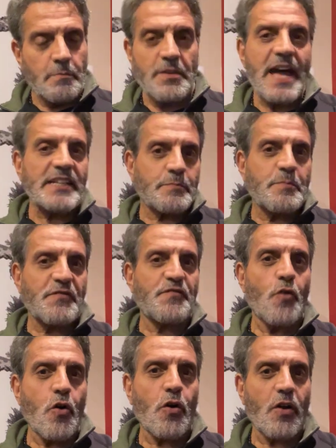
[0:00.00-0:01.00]
But that's
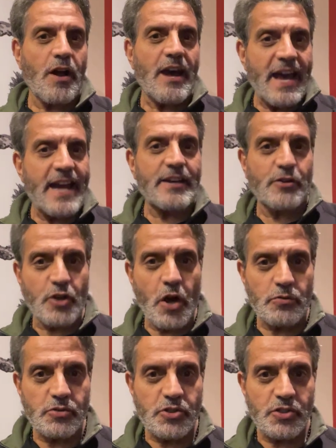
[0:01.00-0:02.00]
before I had a
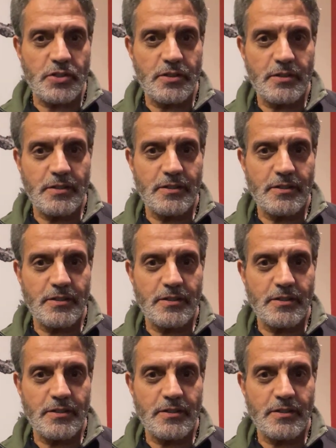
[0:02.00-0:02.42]
coach.